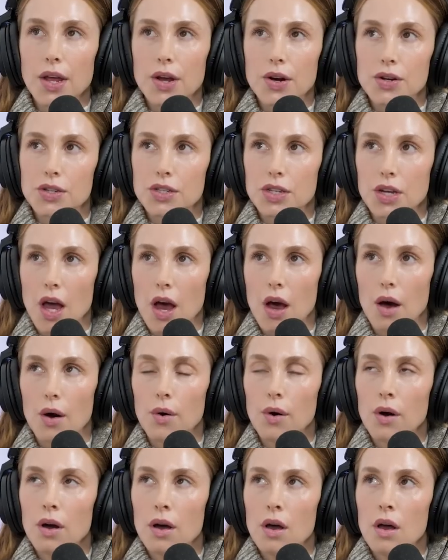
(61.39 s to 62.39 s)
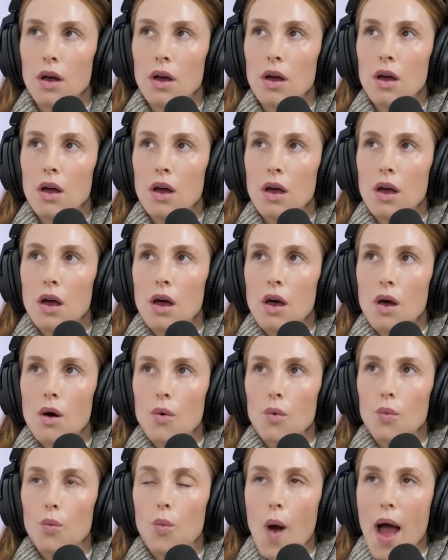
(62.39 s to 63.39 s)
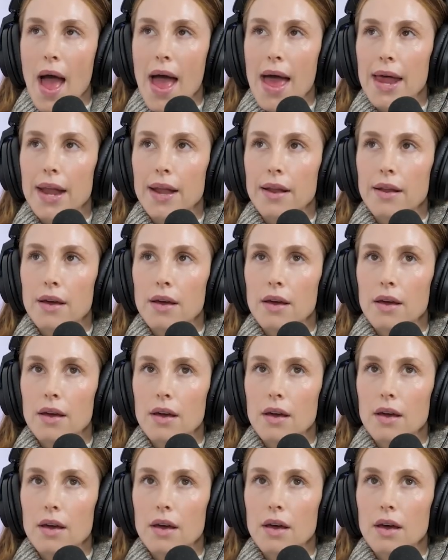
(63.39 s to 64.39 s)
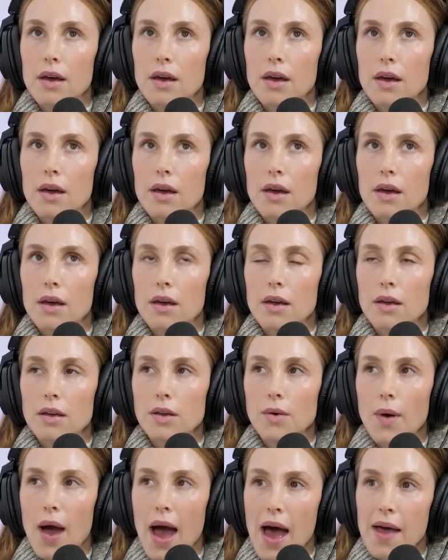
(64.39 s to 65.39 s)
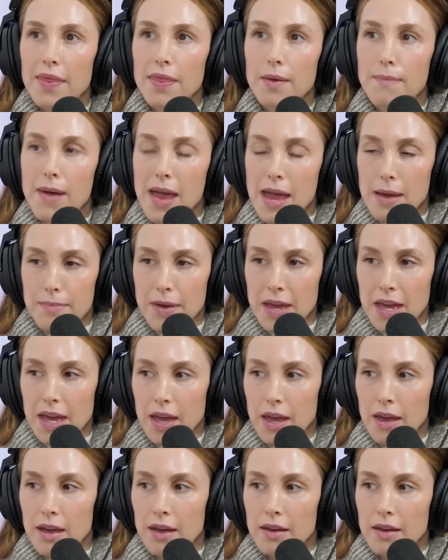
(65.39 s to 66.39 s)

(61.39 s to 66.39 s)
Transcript: years ago, when you had the baby